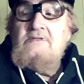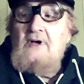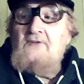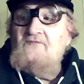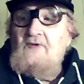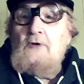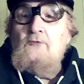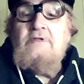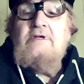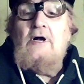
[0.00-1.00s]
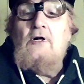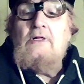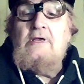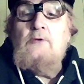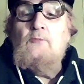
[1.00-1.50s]
You're found
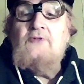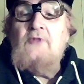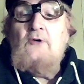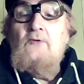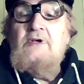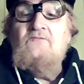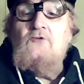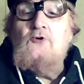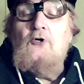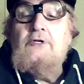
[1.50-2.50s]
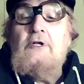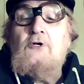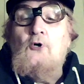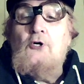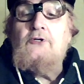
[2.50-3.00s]
guilty without even going
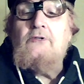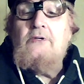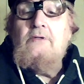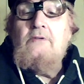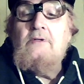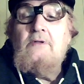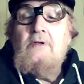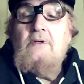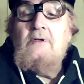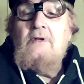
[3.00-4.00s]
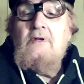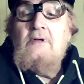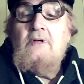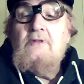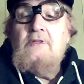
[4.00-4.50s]
to court.
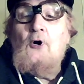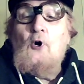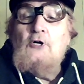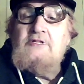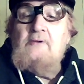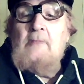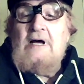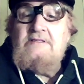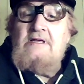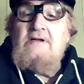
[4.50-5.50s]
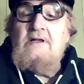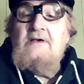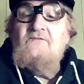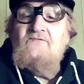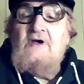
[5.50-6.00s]
They
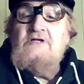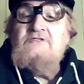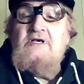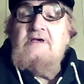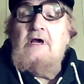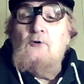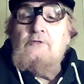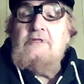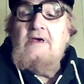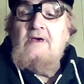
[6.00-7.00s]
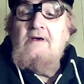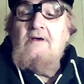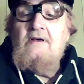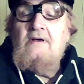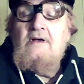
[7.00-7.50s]
automatically find you guilty.
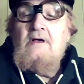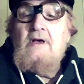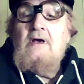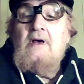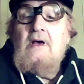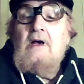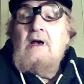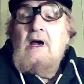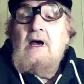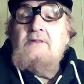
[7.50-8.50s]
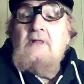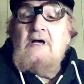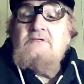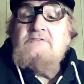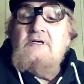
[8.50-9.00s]
And
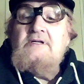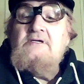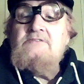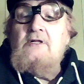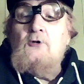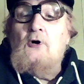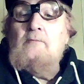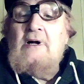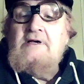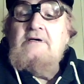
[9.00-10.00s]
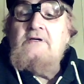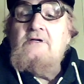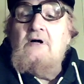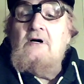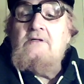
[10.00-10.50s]
that's the reason I got my hair
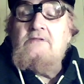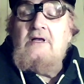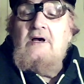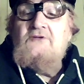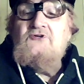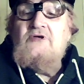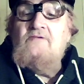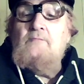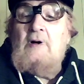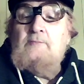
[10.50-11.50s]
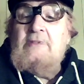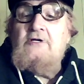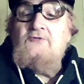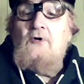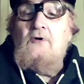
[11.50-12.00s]
cut and shaved my
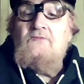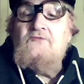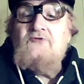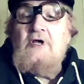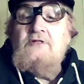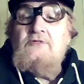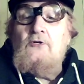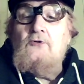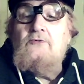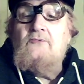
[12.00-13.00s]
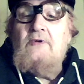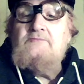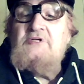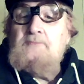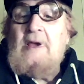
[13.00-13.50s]
beard off, trying to look
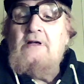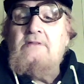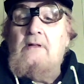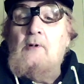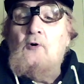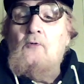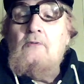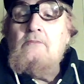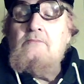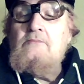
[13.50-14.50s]
respectable.